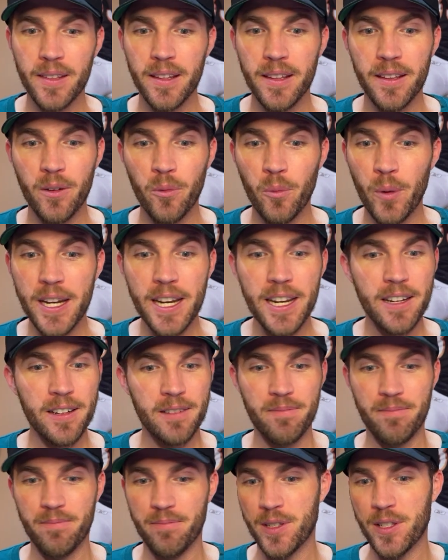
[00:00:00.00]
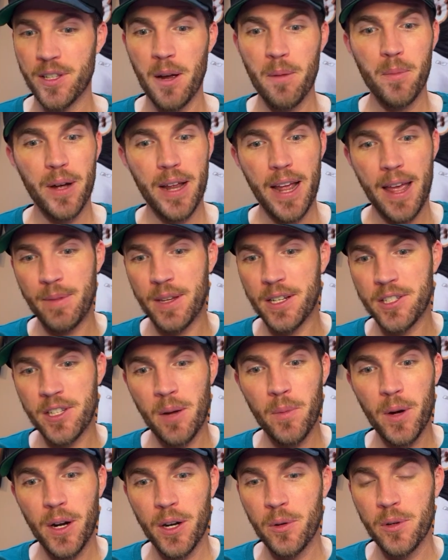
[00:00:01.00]
We needed
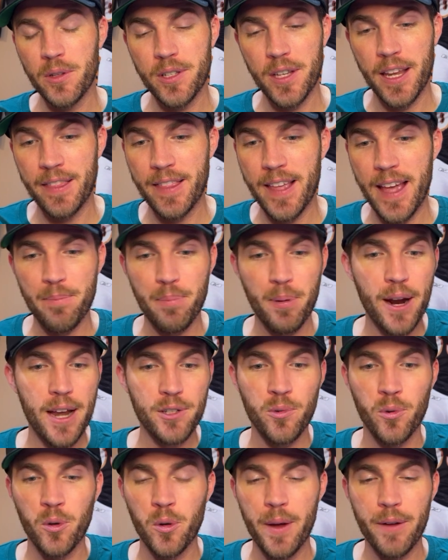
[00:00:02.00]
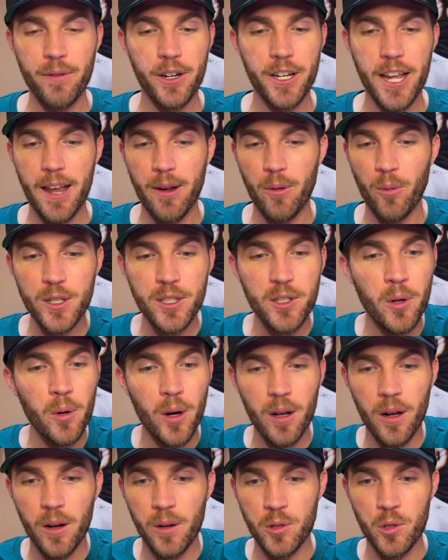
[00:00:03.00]
someone who's in that press room every day. What's
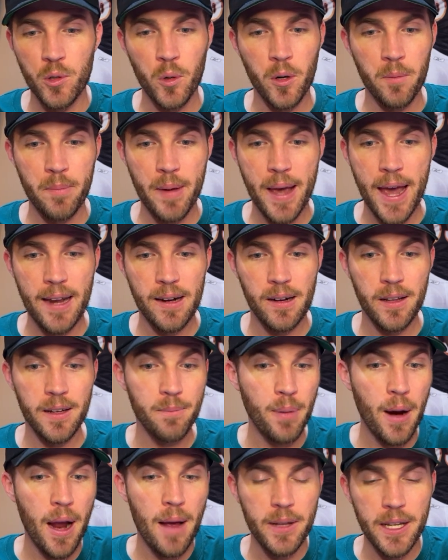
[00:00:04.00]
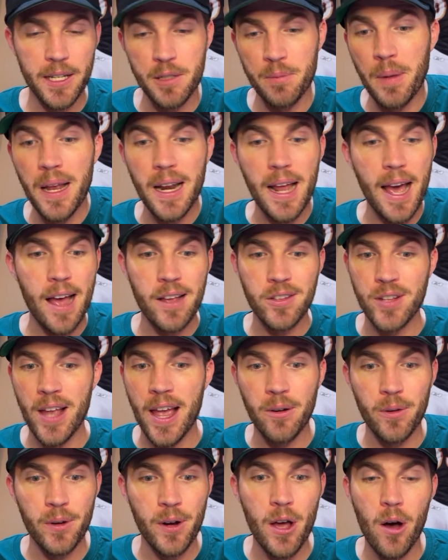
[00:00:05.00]
going on with Jordan Battle? And probably it's been asked.
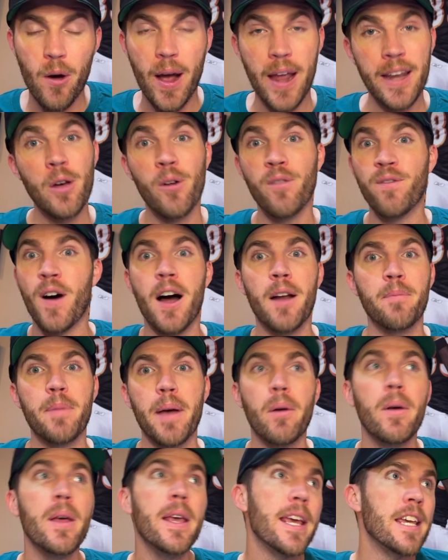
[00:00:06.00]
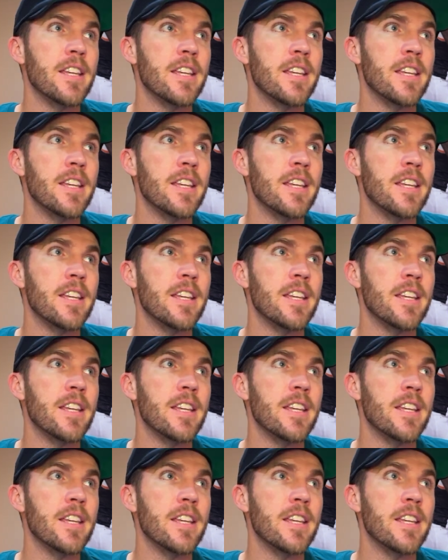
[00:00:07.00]
I don't know. I know Von Bell.